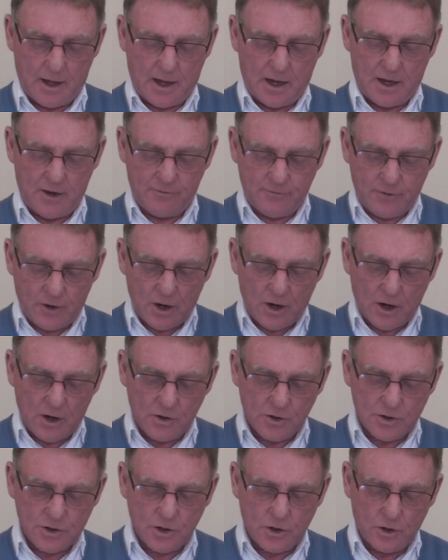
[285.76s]
He
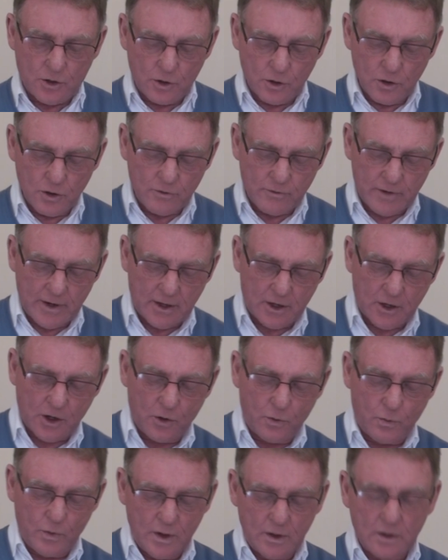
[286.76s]
follows Ulrich
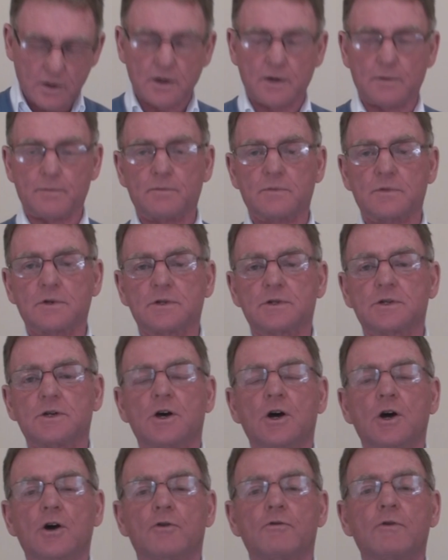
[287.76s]
Wilkins'